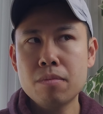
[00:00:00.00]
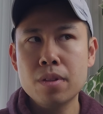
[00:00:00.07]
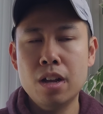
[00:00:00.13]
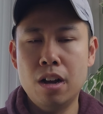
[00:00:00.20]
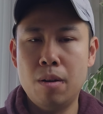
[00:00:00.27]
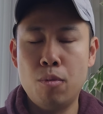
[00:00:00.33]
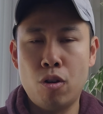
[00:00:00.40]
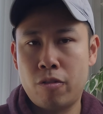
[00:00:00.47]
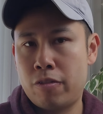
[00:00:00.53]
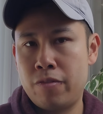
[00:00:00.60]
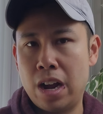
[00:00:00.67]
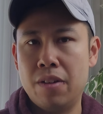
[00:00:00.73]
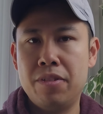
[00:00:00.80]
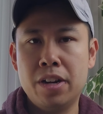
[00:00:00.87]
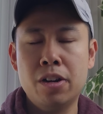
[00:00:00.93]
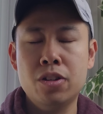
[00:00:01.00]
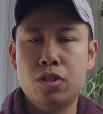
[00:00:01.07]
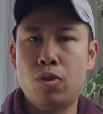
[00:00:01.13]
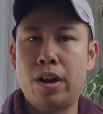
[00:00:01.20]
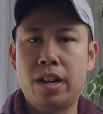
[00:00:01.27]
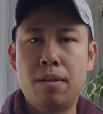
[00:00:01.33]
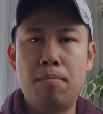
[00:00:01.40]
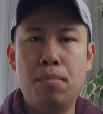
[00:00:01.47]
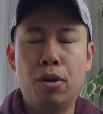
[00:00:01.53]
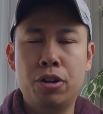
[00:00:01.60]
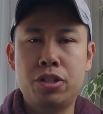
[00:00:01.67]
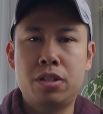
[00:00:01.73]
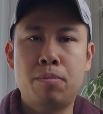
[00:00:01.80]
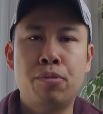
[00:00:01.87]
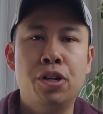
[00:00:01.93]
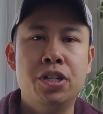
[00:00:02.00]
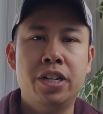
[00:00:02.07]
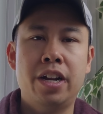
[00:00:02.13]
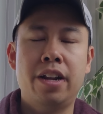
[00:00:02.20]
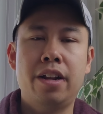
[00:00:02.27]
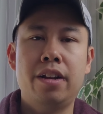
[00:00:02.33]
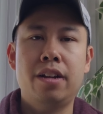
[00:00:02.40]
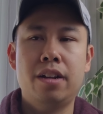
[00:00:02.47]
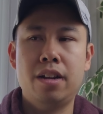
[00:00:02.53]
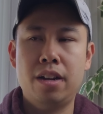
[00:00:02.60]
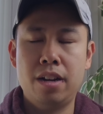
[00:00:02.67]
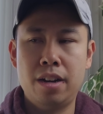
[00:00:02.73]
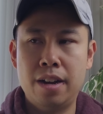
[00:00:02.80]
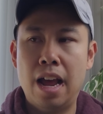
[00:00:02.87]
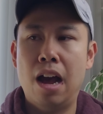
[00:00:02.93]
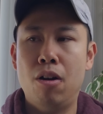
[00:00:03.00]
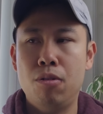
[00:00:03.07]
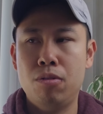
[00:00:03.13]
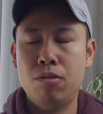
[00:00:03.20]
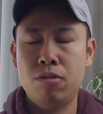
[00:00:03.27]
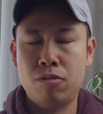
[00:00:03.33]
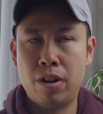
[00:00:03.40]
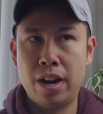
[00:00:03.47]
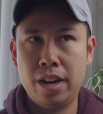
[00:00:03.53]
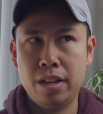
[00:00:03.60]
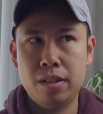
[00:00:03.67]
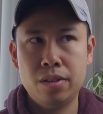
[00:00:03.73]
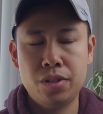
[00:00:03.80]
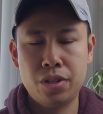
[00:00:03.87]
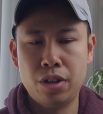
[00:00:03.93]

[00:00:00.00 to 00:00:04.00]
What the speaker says: over 5 years, or I can bonus depreciate it now, right?